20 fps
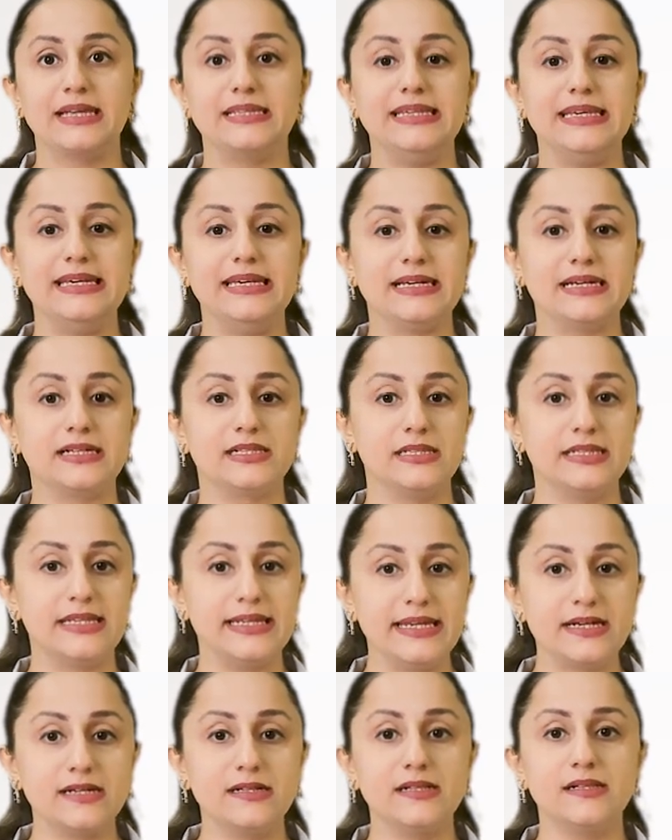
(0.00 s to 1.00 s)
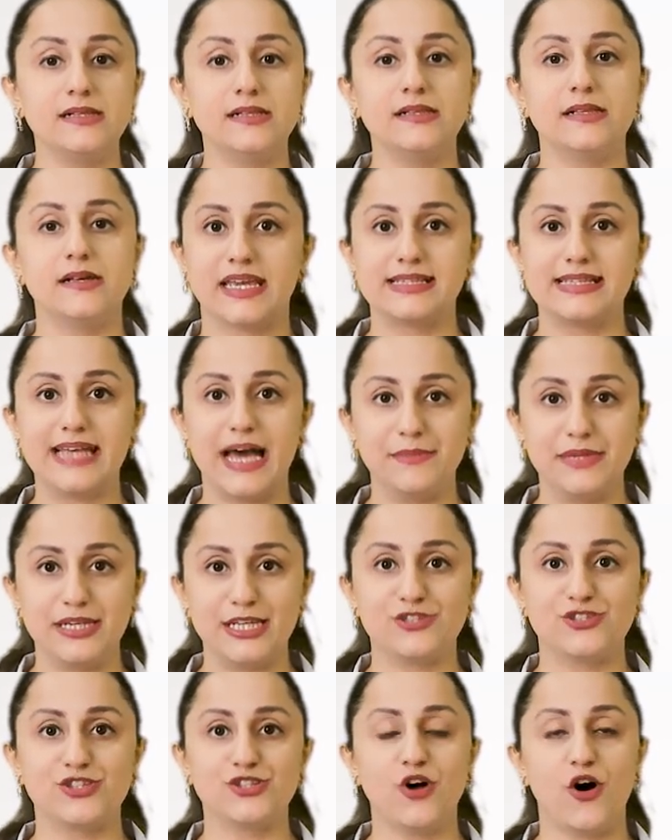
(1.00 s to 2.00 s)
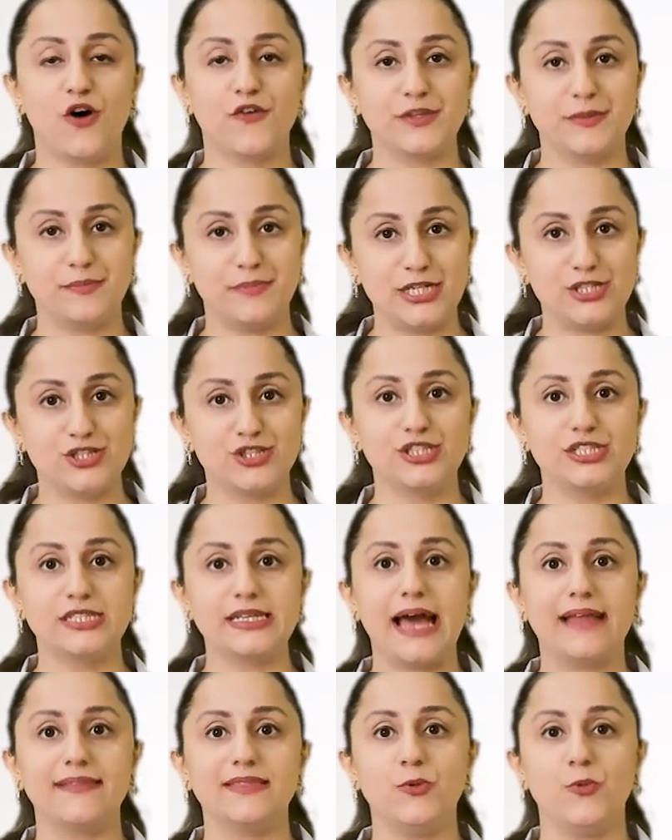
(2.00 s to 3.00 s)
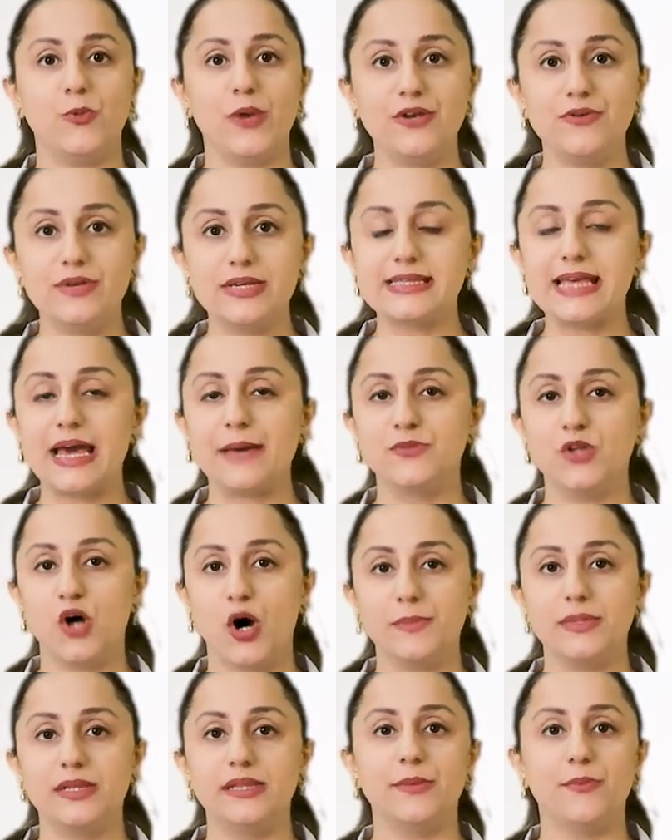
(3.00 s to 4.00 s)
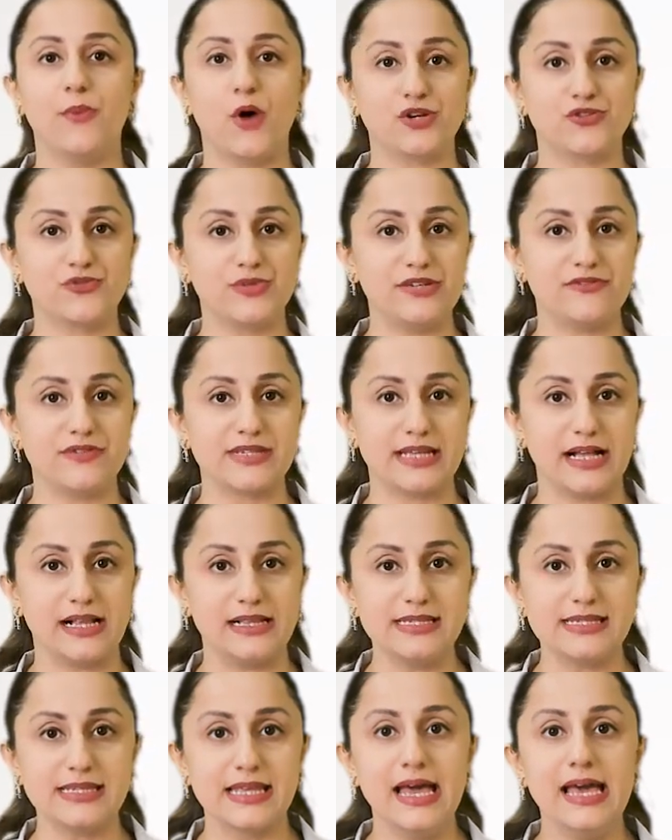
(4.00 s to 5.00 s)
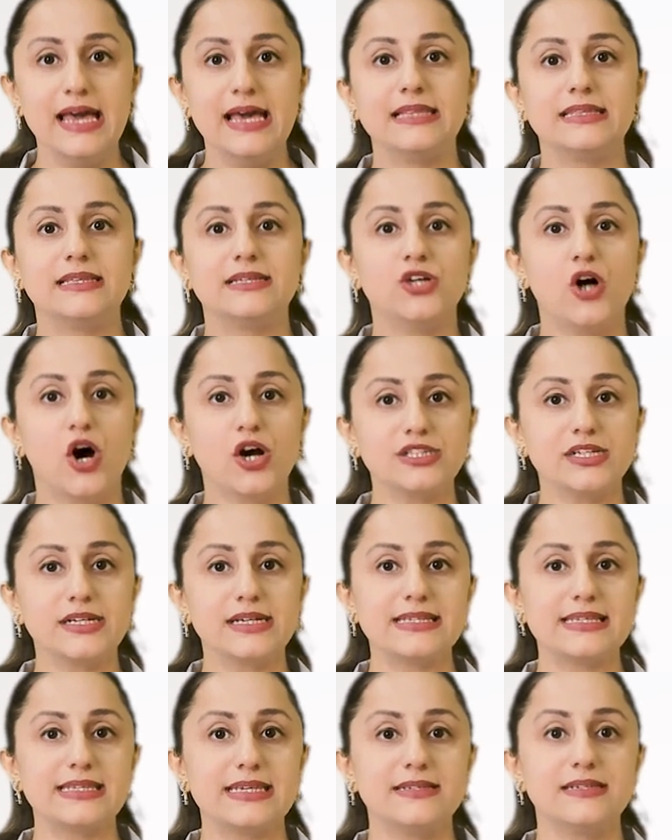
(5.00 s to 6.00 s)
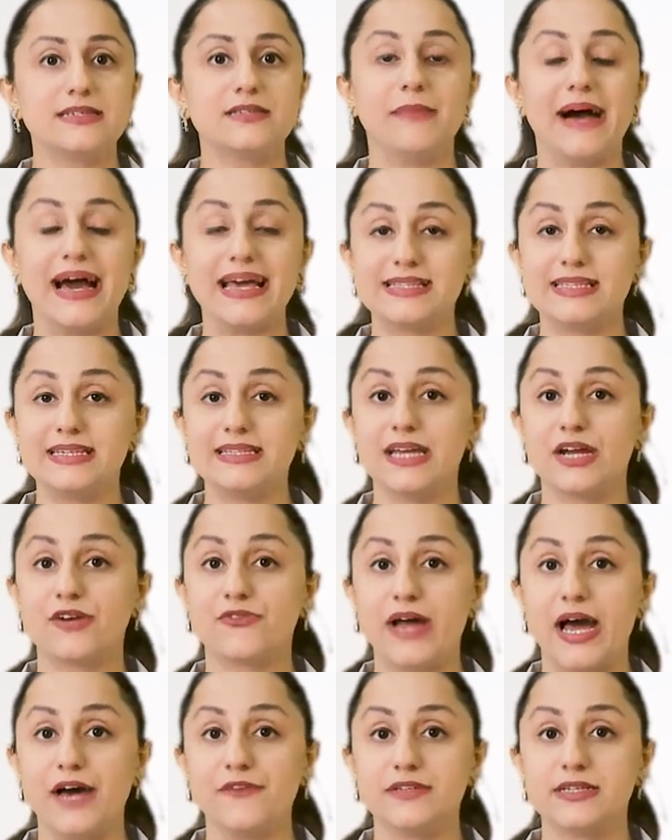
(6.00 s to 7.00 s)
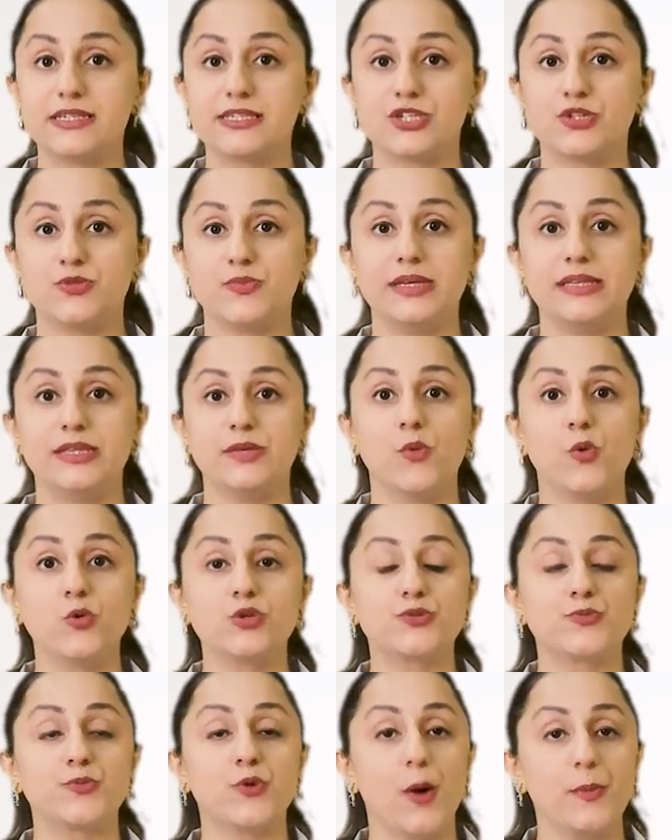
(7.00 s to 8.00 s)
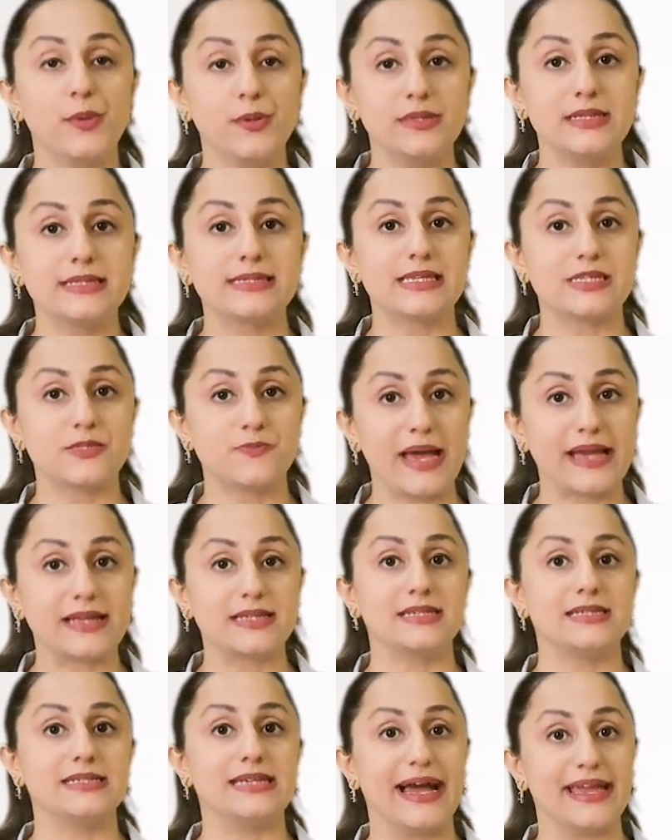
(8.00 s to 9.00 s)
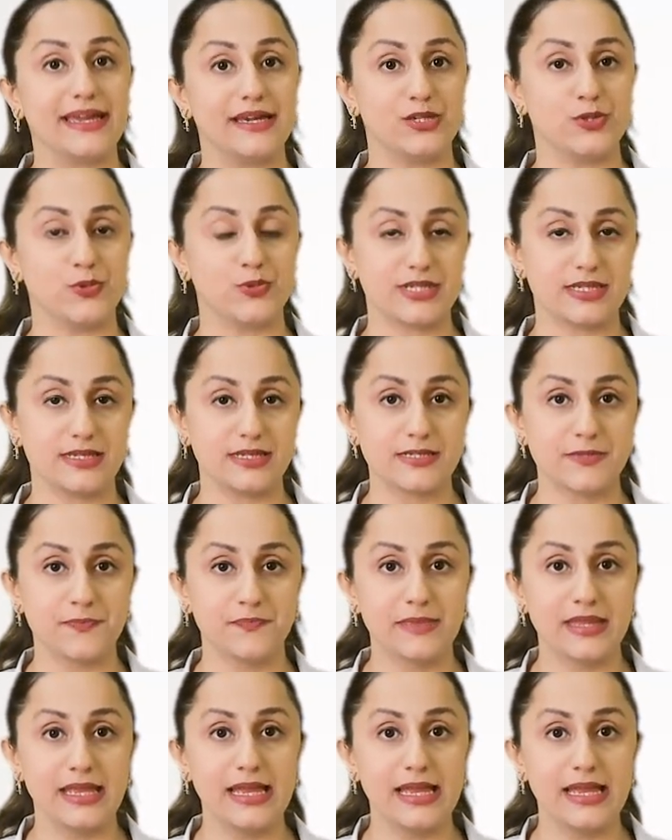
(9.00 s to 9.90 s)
the clinical examination of the patient, and the various abnormal laboratory results, the doctor considered myasthenia gravis to be the most probable suspected diagnosis.